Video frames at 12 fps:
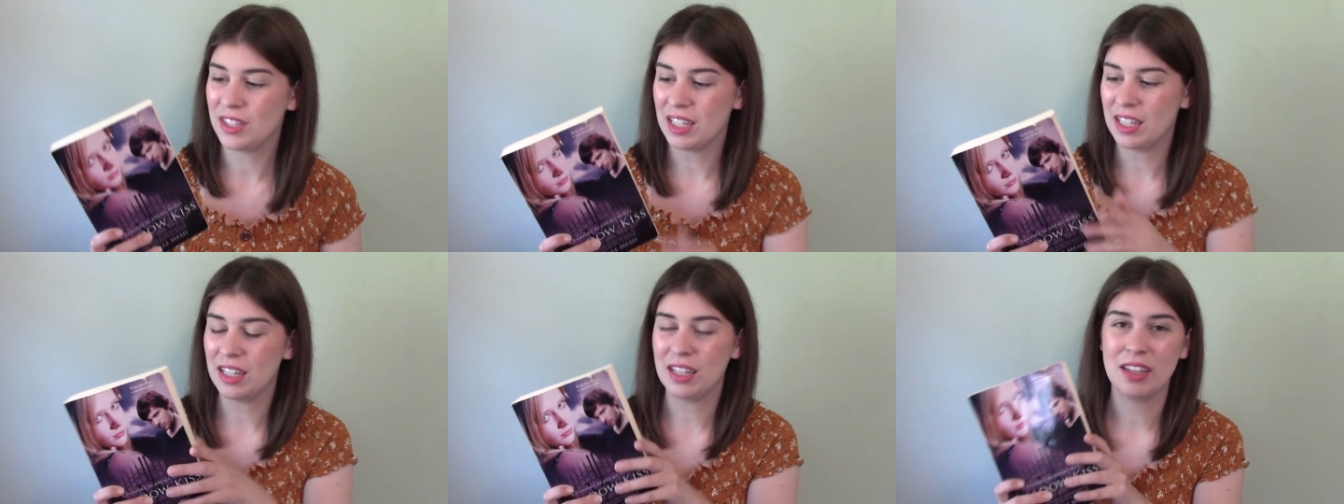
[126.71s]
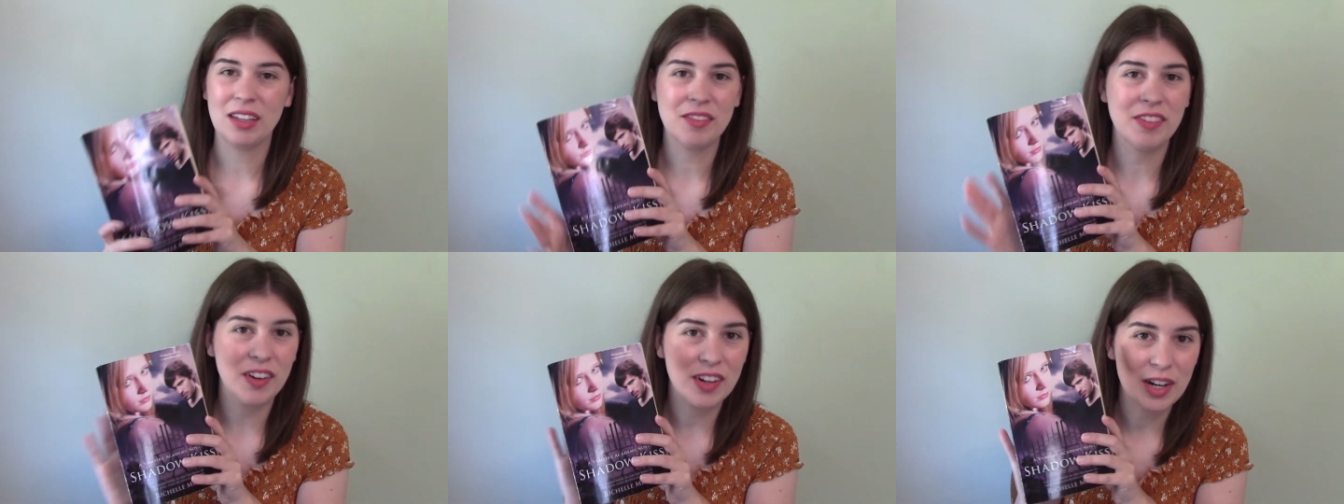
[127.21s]
the
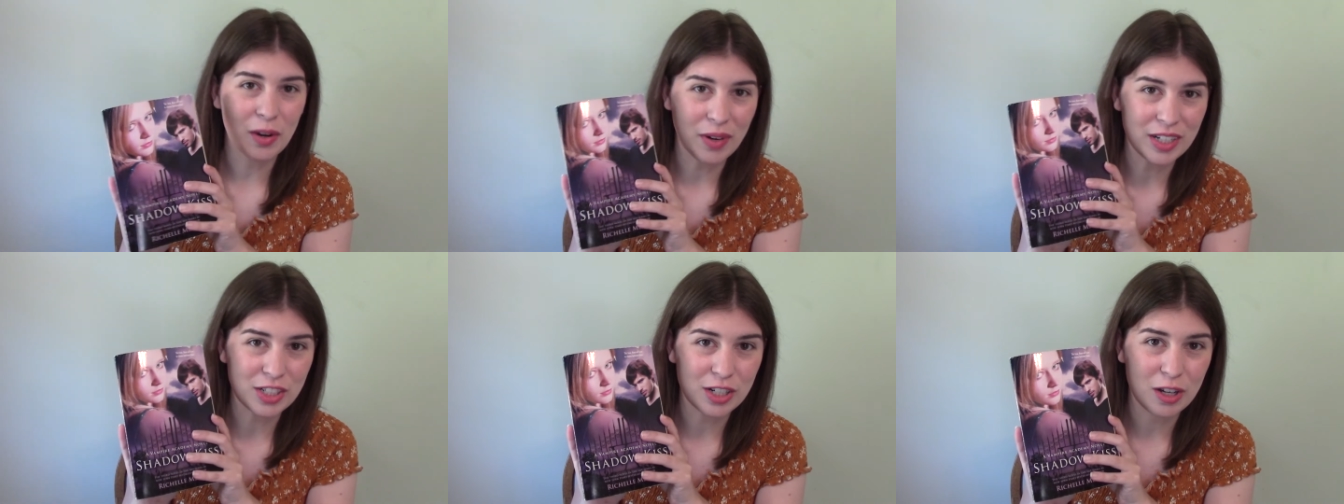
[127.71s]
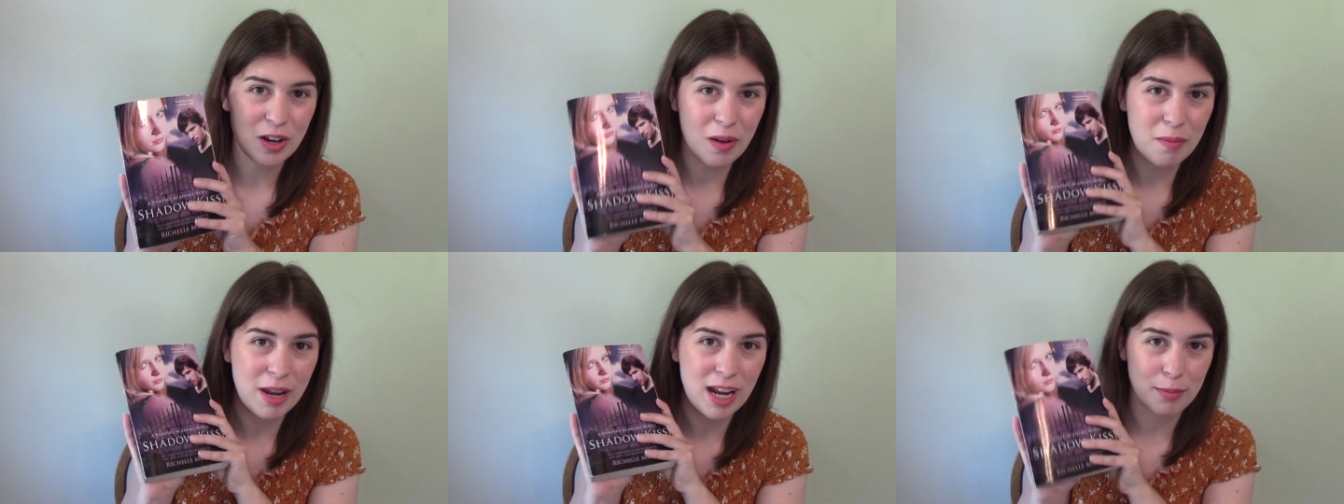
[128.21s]
very
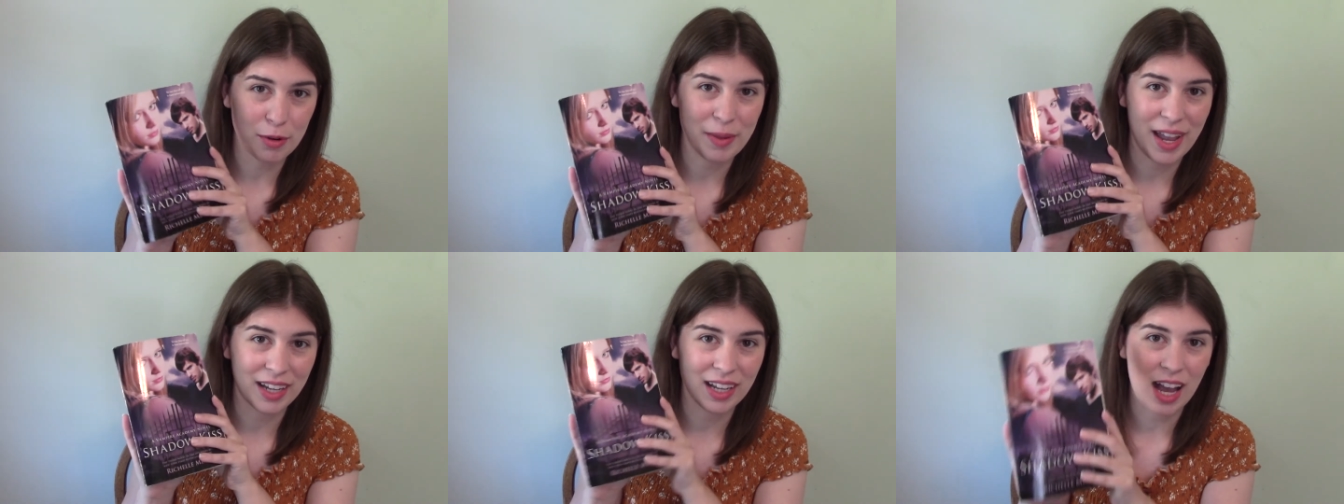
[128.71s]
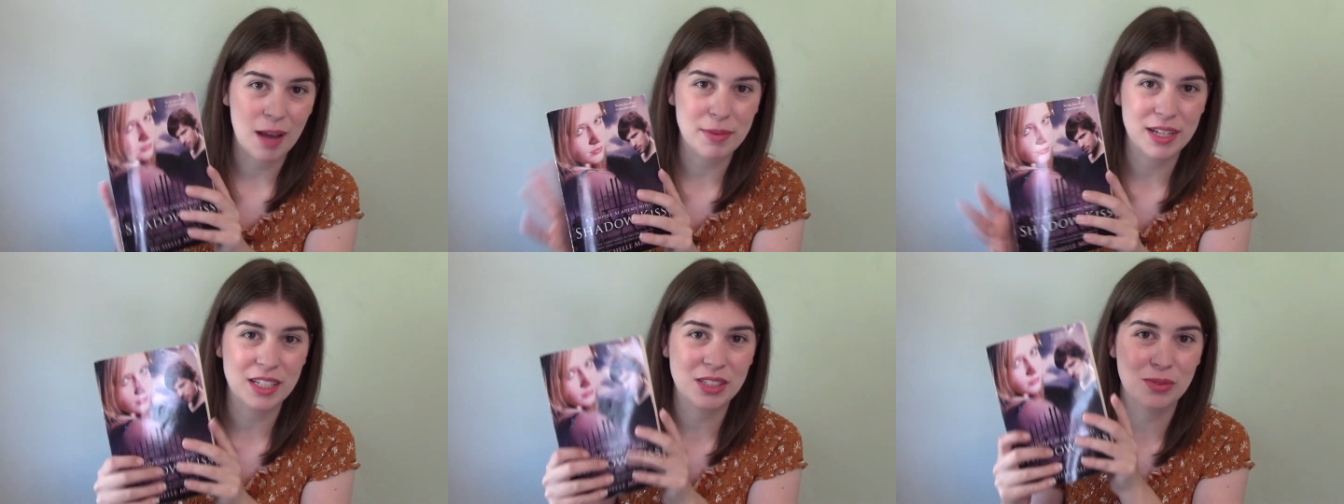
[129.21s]
original paperback
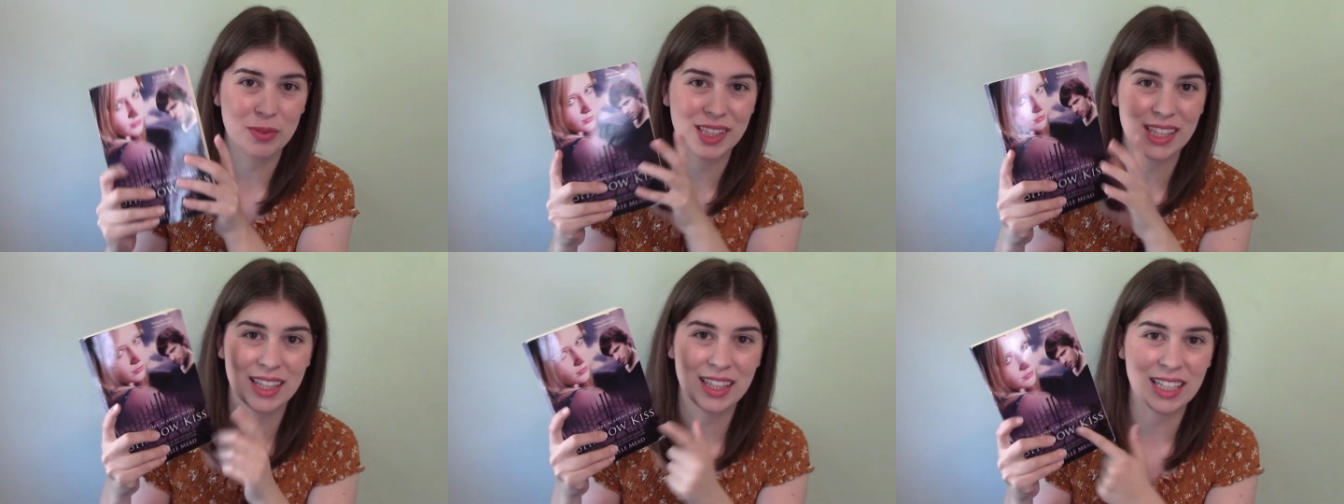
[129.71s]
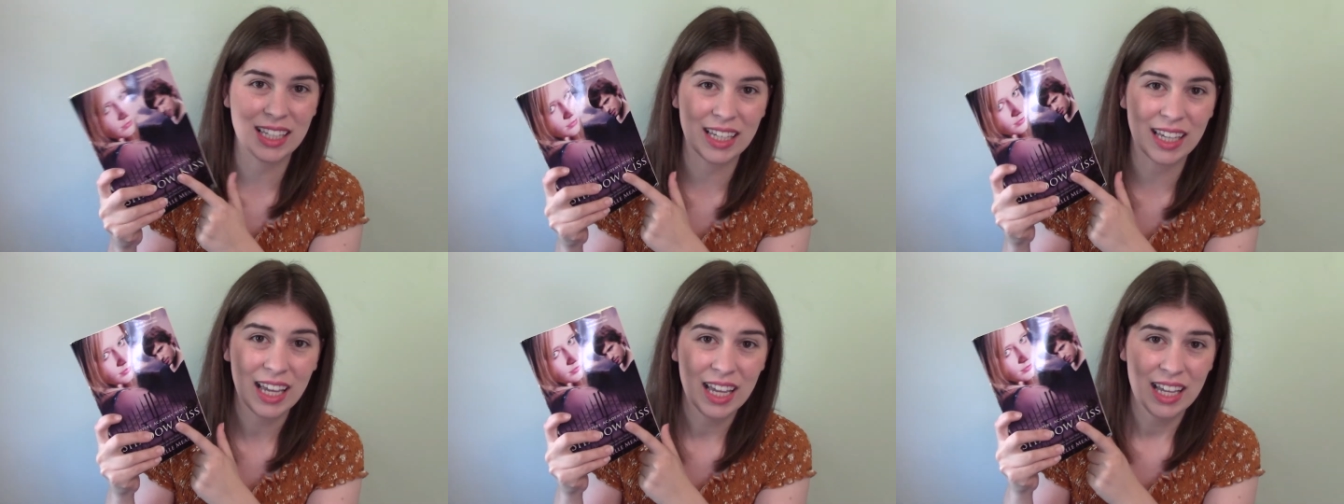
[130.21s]
copies with
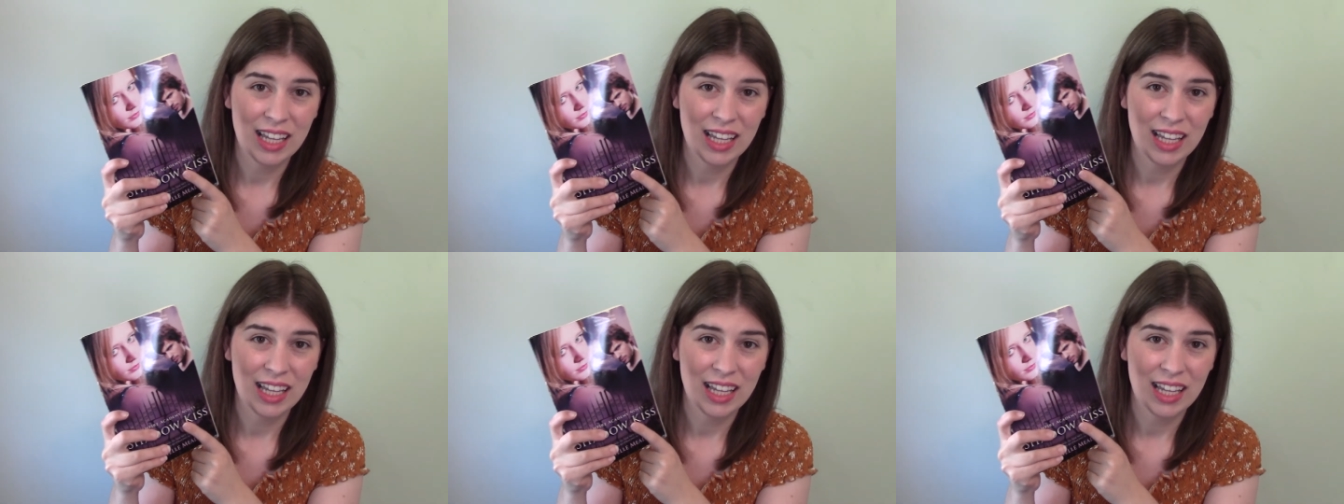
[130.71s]
the